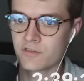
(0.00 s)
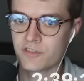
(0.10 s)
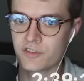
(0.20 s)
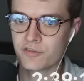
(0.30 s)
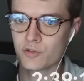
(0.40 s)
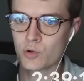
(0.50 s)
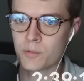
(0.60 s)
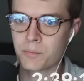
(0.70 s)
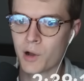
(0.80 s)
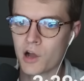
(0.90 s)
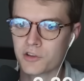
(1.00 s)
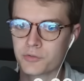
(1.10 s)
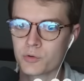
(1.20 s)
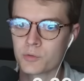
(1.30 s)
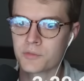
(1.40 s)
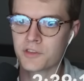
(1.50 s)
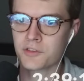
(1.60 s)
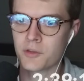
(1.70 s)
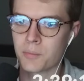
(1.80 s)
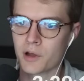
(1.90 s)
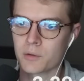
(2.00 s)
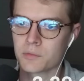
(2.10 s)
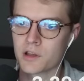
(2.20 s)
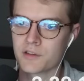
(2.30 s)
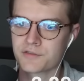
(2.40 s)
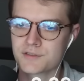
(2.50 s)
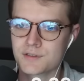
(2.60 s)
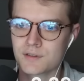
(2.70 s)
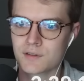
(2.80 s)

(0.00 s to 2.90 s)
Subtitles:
5th floor box room. That's in the bottom left.